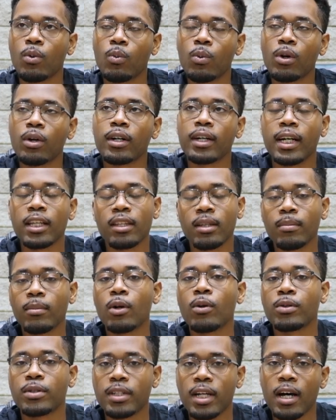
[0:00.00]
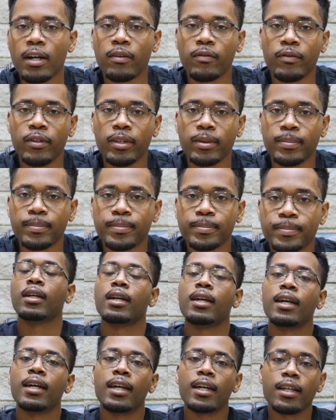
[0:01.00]
will get the most out of it.
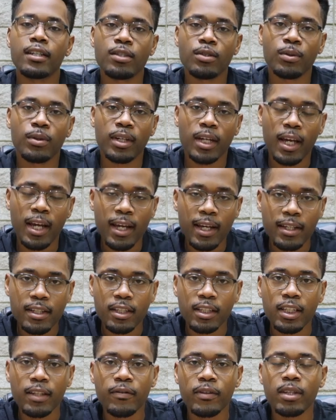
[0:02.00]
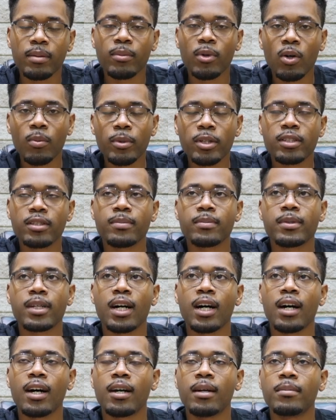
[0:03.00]
It's okay to live in the moment
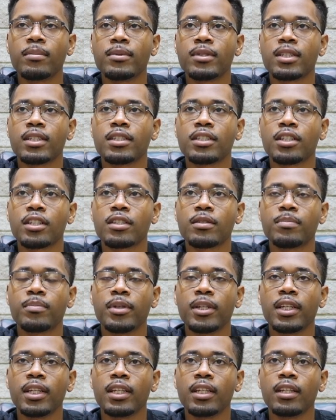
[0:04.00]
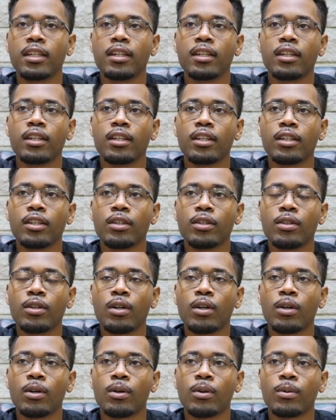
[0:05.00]
sometimes and just be,
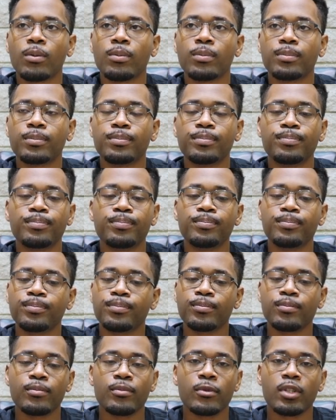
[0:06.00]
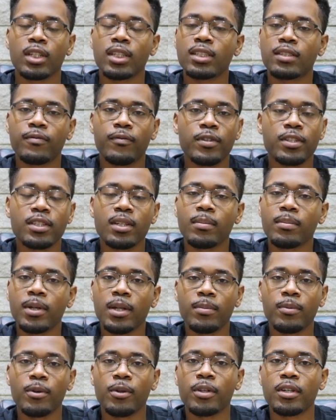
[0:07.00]
because for some
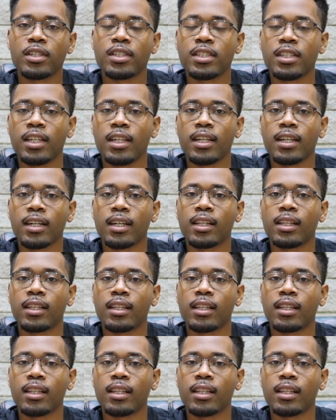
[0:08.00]
people they're seeing